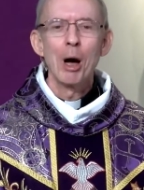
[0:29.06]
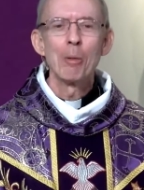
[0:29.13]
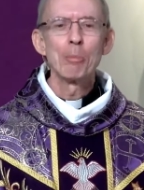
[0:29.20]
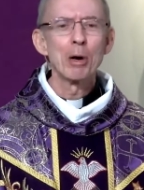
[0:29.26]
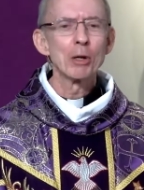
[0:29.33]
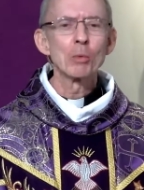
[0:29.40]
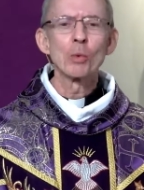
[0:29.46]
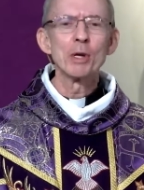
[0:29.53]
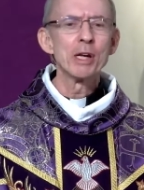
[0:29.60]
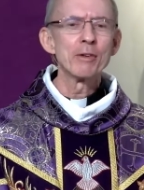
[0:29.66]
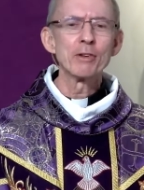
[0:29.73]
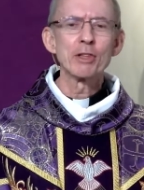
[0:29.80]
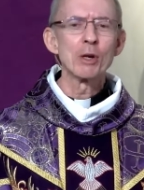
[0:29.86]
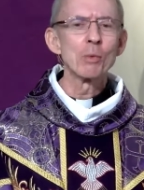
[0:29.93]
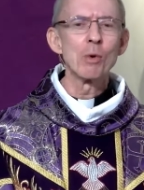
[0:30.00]
But
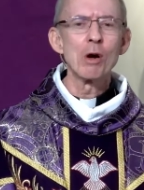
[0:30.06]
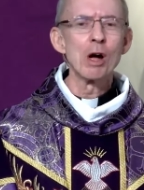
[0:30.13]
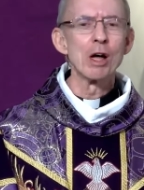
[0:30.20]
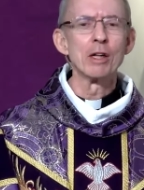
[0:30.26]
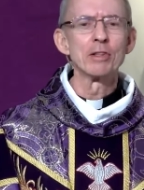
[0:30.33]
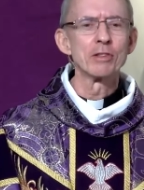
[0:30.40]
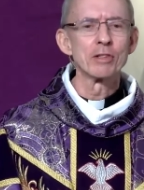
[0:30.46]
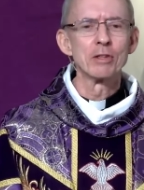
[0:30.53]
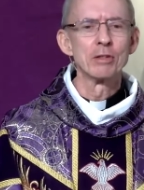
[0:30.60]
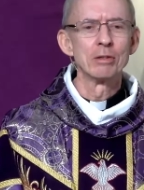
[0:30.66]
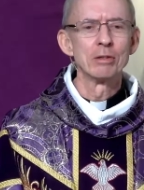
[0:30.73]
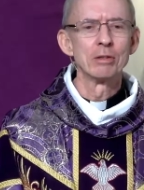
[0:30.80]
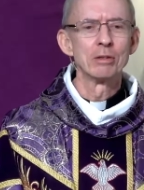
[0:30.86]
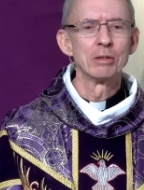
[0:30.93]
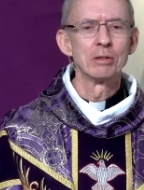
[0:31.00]
whenever they want,
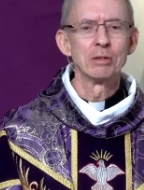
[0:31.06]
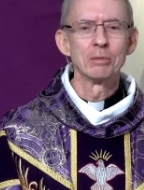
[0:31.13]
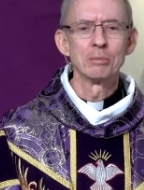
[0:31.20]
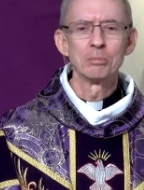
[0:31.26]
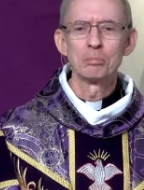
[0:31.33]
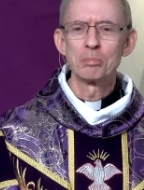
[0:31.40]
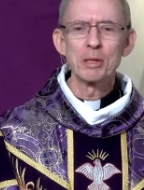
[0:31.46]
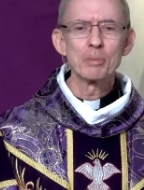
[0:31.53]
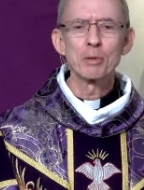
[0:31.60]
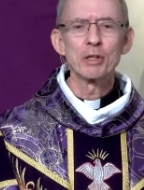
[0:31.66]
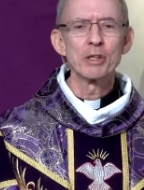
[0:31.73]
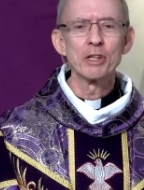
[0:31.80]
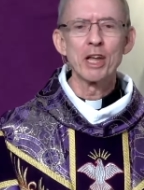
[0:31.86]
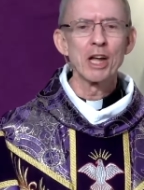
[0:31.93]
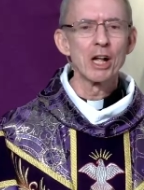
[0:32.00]
people
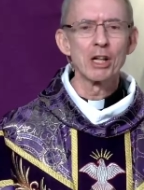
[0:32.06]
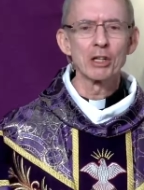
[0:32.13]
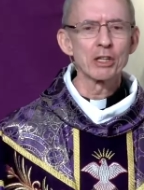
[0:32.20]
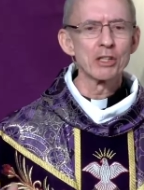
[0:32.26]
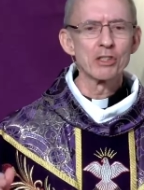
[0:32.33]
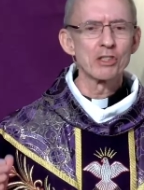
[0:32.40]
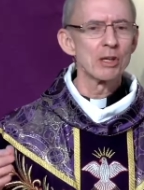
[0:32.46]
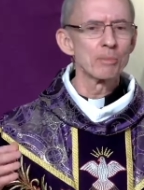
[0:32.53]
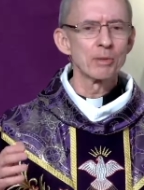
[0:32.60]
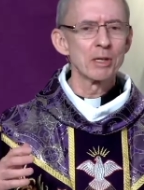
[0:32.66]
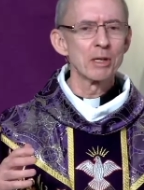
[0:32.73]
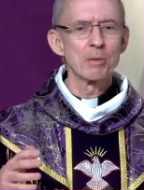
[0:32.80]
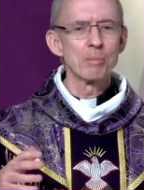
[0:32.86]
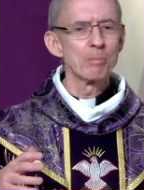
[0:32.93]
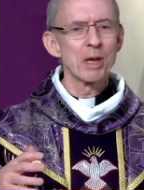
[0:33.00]
in hell can
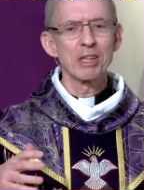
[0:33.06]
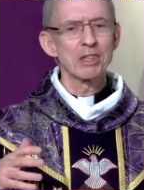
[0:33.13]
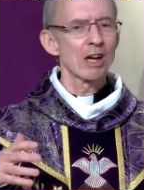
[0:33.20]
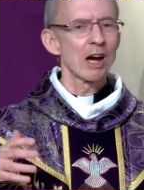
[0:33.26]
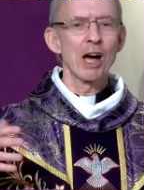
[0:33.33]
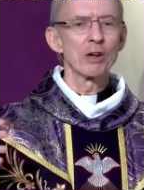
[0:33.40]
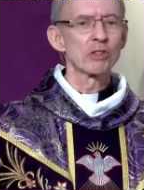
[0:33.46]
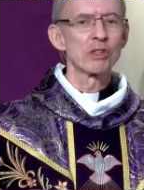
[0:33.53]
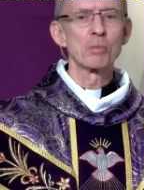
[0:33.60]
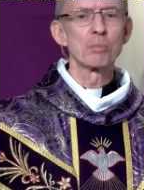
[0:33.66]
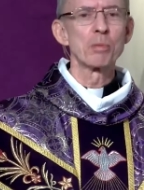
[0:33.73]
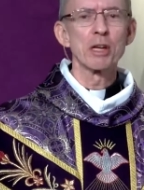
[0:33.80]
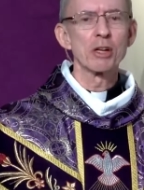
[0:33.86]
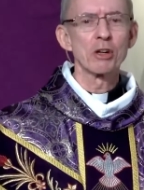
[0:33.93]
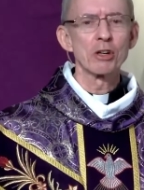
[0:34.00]
simply make their houses
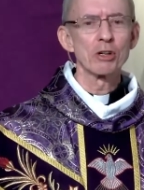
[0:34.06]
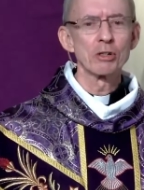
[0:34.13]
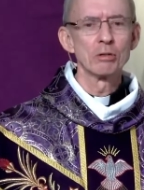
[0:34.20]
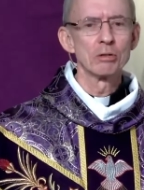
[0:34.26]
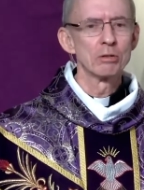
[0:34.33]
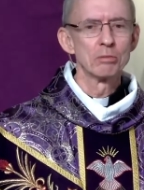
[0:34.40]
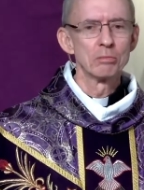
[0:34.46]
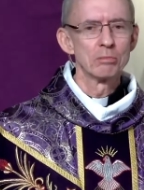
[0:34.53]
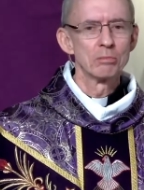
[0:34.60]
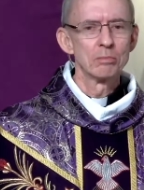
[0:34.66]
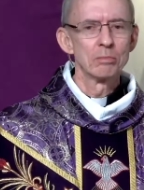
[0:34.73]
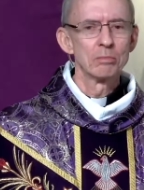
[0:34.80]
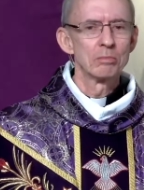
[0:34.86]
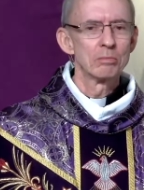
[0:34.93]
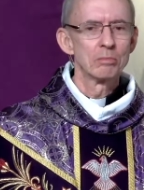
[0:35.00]
bigger
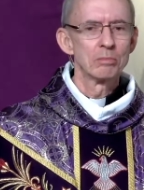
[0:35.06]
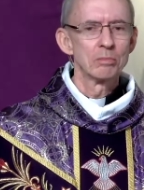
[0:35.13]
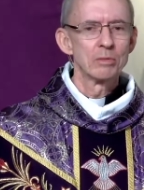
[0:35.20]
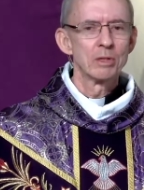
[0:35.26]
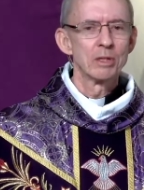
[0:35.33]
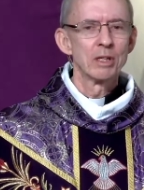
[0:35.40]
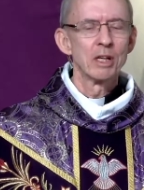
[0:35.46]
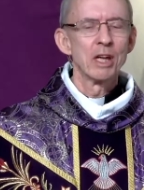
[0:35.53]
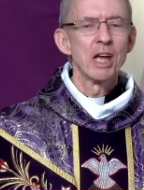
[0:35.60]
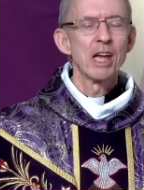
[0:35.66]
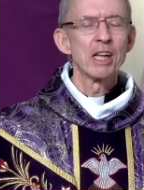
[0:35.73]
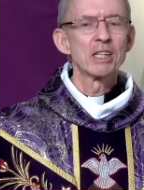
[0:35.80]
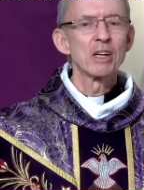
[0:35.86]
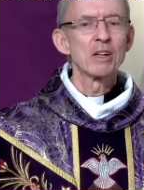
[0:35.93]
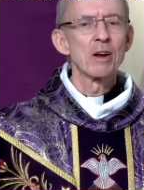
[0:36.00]

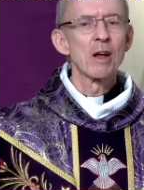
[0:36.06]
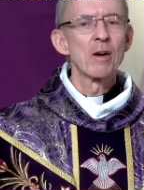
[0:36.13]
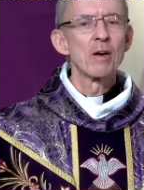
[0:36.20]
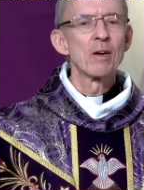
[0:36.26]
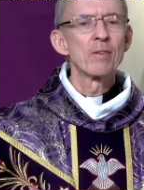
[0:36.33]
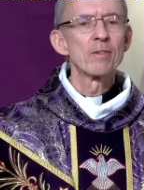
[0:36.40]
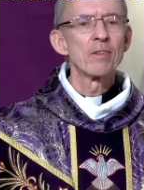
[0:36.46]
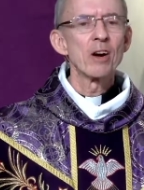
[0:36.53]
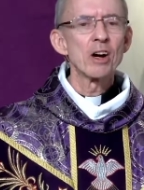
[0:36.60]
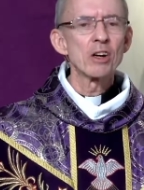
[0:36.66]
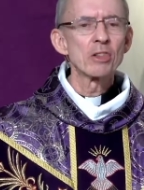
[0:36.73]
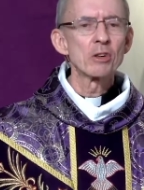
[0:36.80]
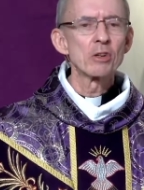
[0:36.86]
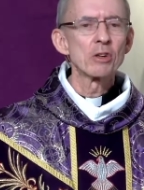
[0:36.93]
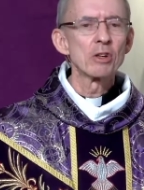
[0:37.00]
and get
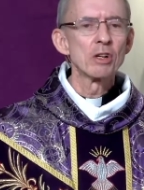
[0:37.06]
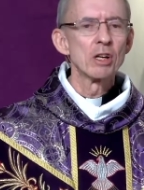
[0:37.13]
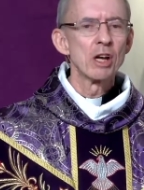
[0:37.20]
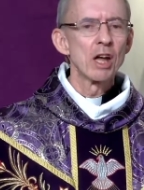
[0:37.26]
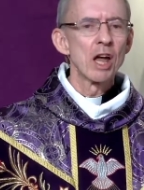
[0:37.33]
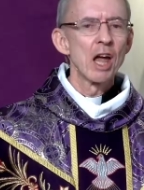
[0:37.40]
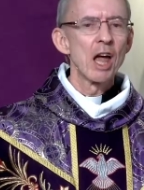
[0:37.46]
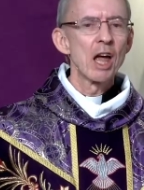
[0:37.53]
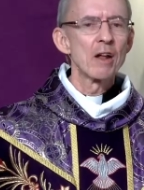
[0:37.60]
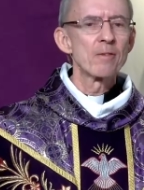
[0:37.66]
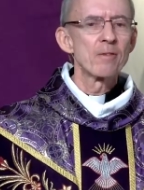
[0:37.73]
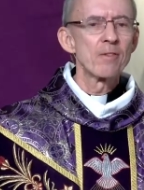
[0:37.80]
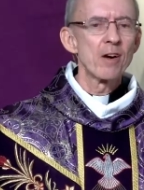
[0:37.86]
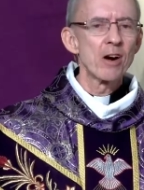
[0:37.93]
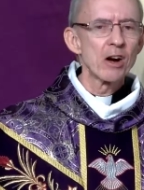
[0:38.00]
farther and
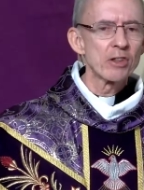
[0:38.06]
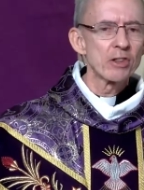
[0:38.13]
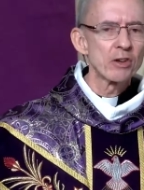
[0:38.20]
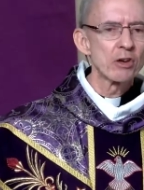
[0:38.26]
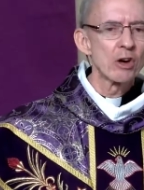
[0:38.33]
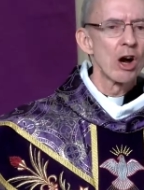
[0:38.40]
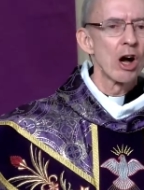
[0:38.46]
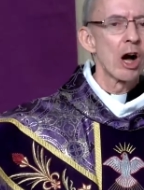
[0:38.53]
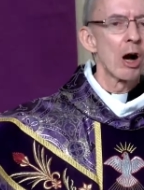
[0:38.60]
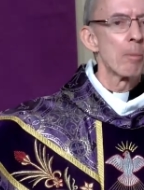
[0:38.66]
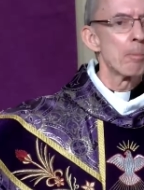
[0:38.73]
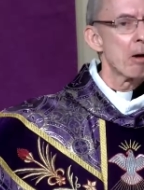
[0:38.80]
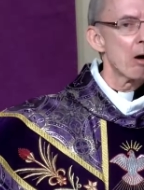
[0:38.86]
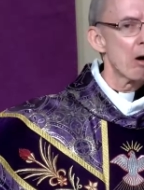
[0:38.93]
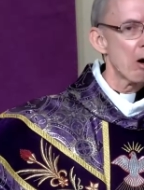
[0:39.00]
farther
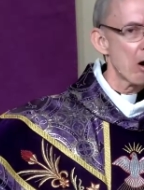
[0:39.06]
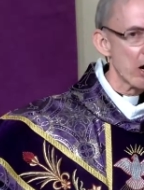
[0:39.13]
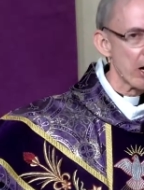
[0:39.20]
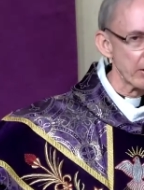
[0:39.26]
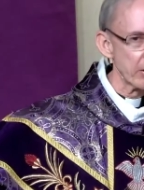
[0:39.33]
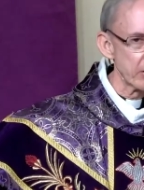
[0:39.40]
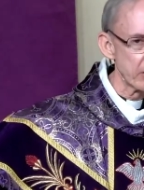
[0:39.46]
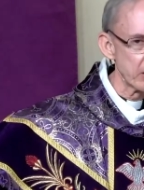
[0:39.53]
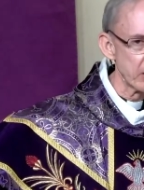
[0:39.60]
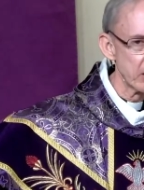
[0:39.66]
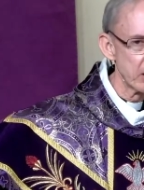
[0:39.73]
apart